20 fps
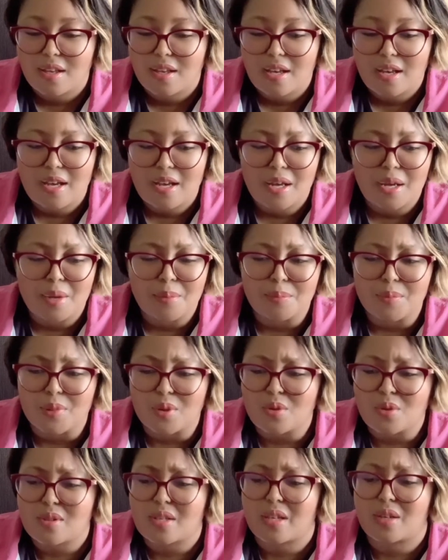um,
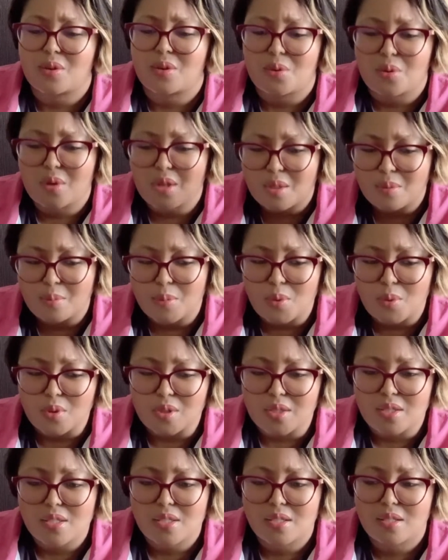because I had already
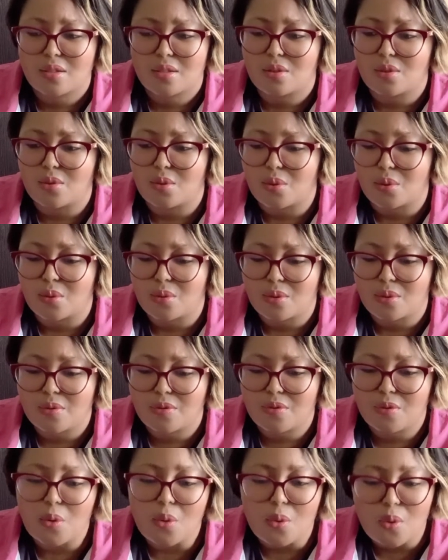bought you know
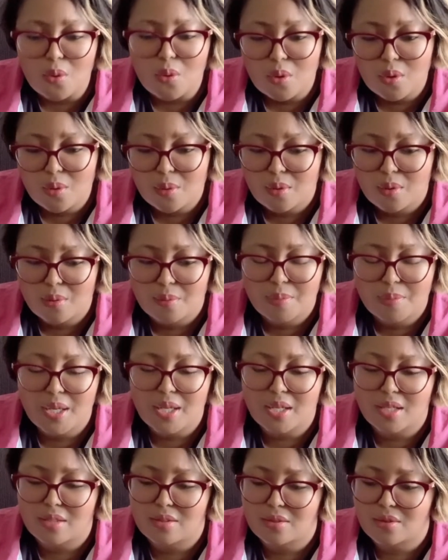four
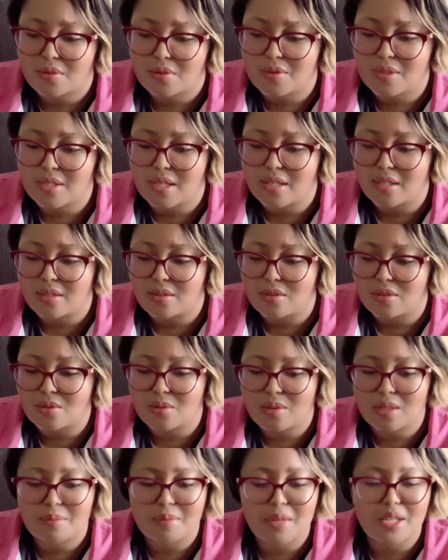pairs of sandals
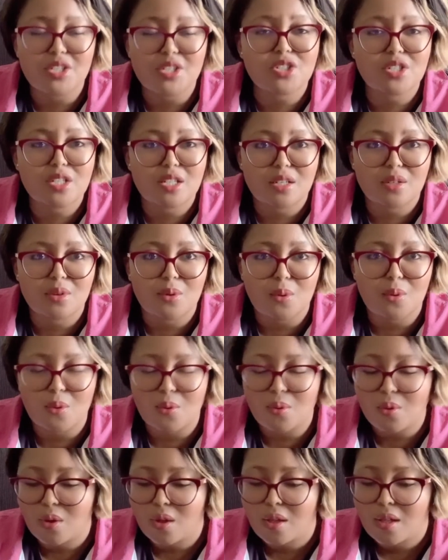in my Shein
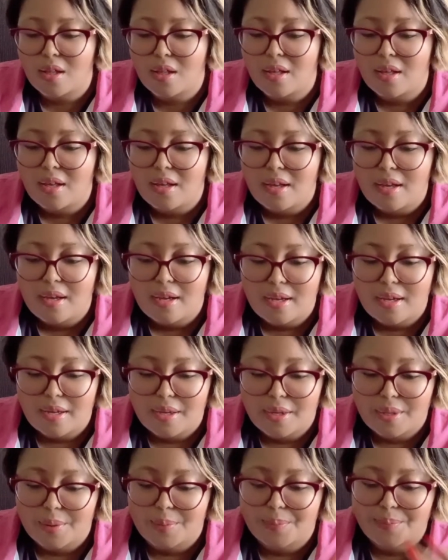haul
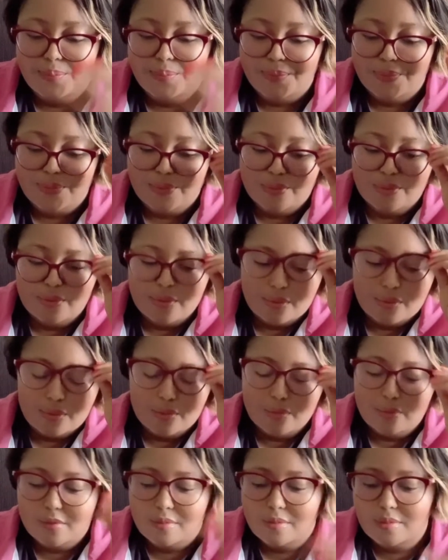um,
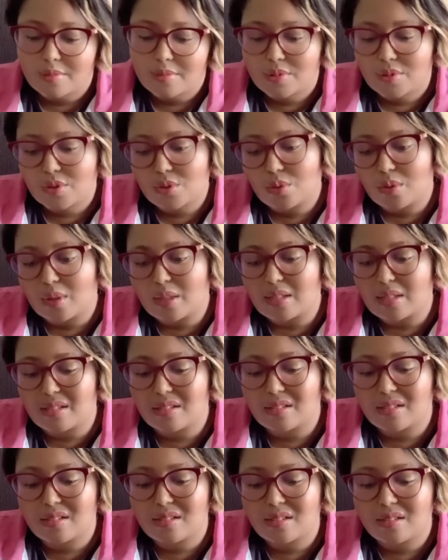so I
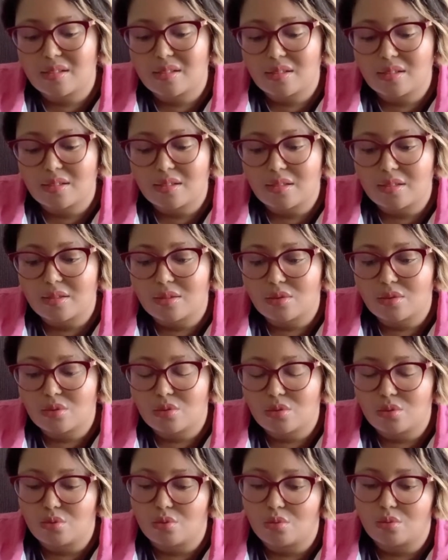didn't see a need
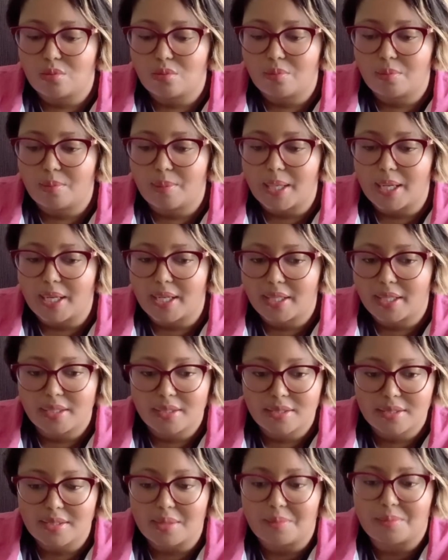to buy
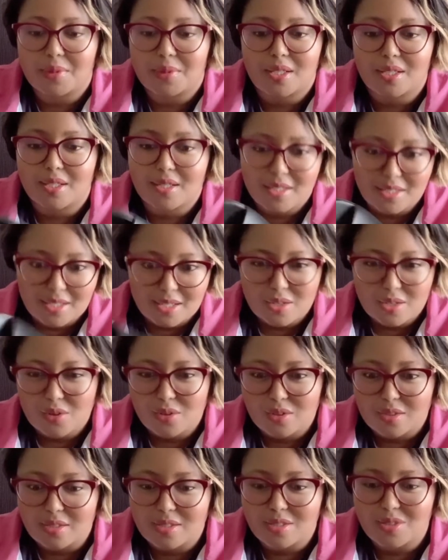something that I
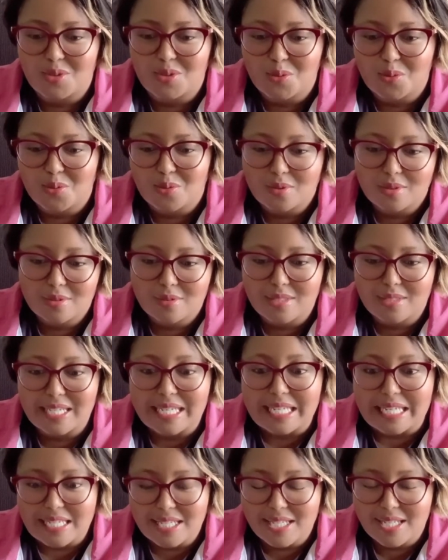honestly don't
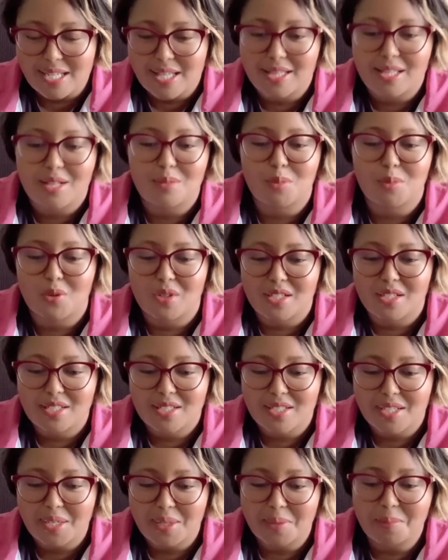need at that point in
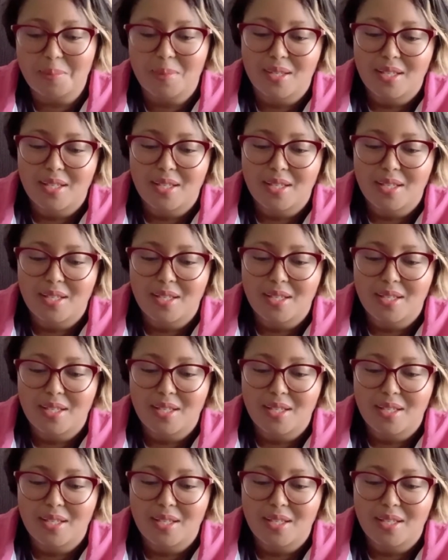time